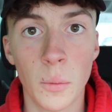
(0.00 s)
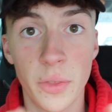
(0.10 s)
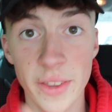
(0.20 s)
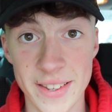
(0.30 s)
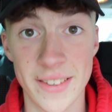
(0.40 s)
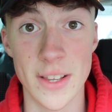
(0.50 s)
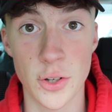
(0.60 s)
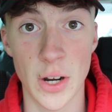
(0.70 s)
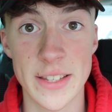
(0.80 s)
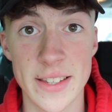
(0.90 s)
Well, this is
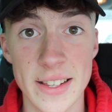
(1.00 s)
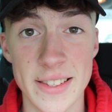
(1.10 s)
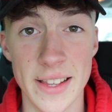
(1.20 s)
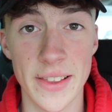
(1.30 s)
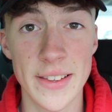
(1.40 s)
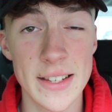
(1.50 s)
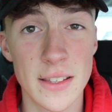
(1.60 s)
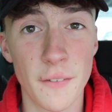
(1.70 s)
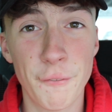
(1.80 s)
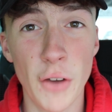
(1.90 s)
interesting, isn't it? This
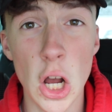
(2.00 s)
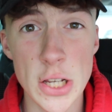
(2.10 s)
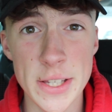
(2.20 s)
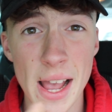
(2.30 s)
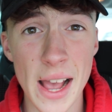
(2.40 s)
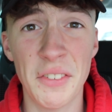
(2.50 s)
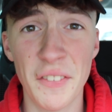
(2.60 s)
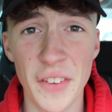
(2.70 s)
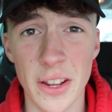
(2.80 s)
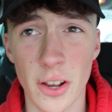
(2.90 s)
is the first ever
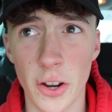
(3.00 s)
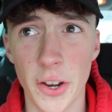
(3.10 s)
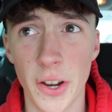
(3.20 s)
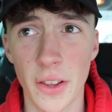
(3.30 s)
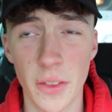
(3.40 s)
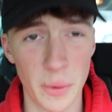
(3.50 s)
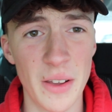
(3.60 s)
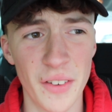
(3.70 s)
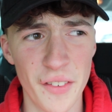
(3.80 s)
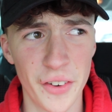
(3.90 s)
video that we
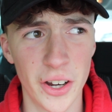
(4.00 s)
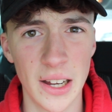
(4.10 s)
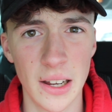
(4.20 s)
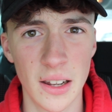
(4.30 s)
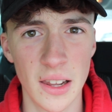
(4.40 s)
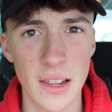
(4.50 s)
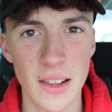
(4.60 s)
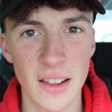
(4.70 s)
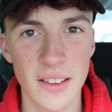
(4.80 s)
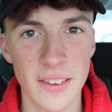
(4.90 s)
have ever
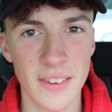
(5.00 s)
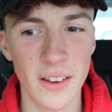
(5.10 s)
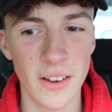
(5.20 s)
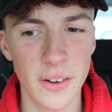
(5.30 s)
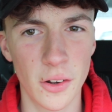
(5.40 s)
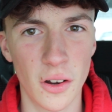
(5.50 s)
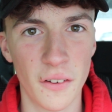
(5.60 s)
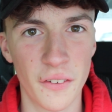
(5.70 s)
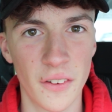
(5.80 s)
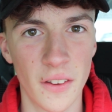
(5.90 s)
started
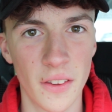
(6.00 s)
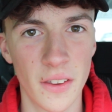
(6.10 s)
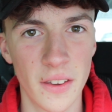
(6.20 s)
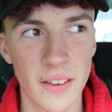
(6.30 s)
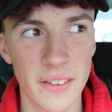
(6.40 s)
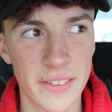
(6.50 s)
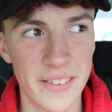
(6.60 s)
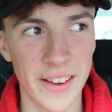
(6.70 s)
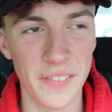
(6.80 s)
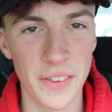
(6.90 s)
off
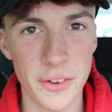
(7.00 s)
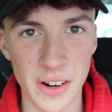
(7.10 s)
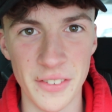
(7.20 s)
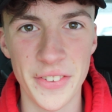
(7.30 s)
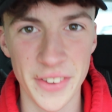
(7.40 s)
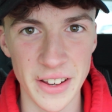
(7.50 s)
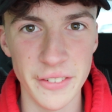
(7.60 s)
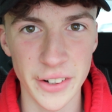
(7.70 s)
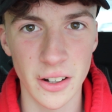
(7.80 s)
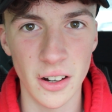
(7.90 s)
sitting in the driver's seat
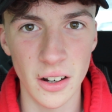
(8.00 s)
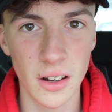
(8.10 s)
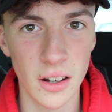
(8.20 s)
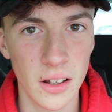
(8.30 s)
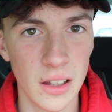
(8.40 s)
of a car.